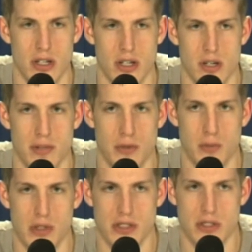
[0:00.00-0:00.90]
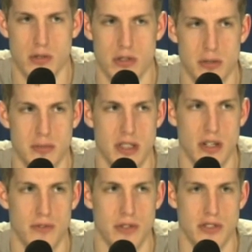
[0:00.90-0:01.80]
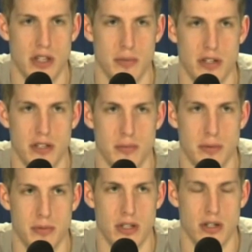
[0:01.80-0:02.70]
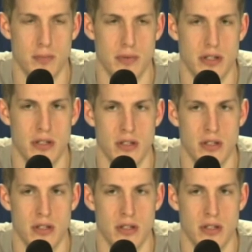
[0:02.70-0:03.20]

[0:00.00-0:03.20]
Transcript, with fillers: Um, if he wasn't scoring himself, he was helping other people get open.